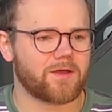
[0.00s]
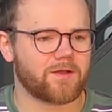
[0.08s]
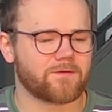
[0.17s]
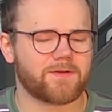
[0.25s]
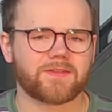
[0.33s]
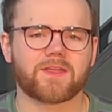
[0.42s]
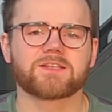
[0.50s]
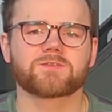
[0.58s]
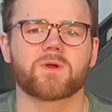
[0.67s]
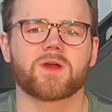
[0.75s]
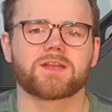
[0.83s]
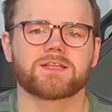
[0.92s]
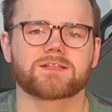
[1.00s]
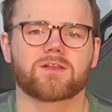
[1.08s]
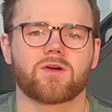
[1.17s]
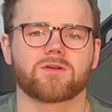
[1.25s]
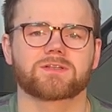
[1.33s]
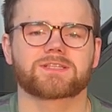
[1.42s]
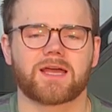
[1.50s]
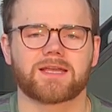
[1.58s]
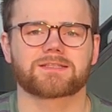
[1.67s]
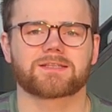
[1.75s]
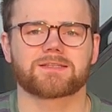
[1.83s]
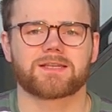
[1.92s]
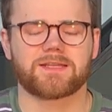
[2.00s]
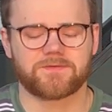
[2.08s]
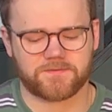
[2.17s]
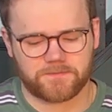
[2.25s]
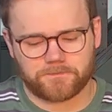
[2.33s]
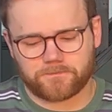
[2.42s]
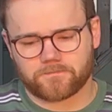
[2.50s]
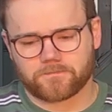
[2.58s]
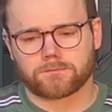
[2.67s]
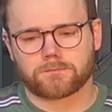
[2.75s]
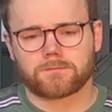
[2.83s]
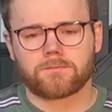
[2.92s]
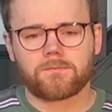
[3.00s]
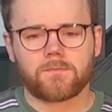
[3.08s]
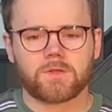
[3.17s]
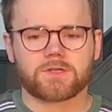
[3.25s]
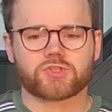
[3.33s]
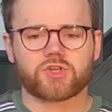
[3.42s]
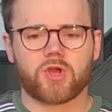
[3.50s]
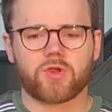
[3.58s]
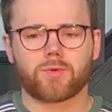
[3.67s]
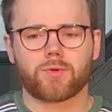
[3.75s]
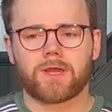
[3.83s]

fact that he's wearing his long tights underneath. So